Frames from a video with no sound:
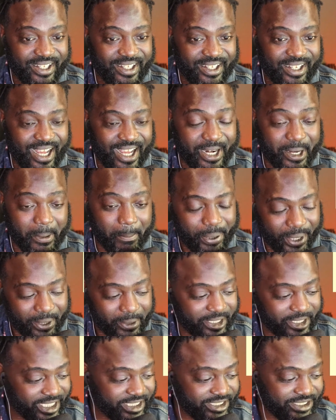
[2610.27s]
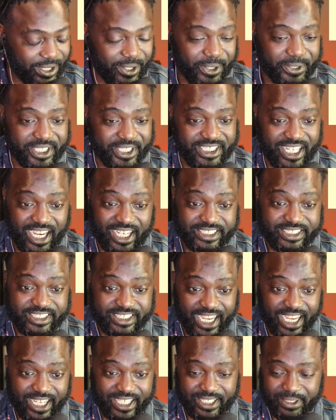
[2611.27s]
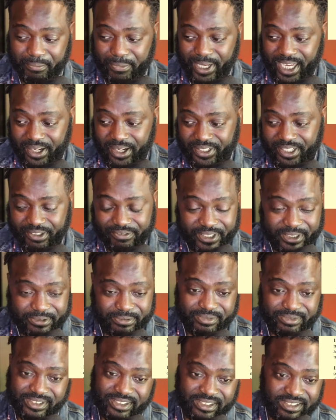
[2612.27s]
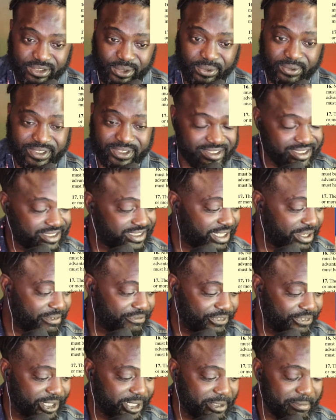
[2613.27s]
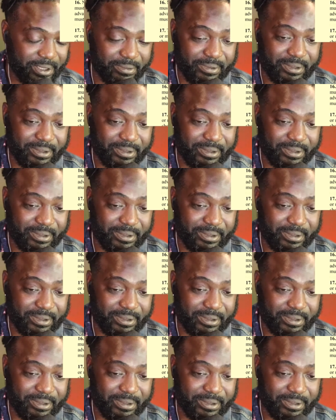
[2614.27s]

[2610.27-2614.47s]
I done put niggas on and y'all shotting them out, giving them, doing stuff for them.